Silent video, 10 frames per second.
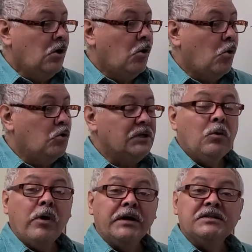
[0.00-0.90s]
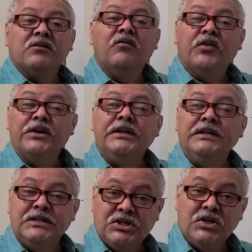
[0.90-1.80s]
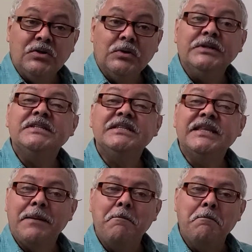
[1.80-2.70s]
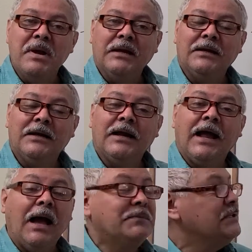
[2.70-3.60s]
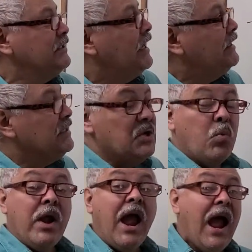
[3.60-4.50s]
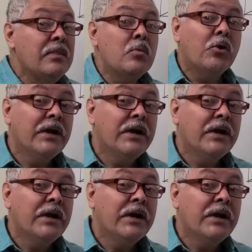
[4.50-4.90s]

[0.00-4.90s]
water is converted into steam. After that, if we add more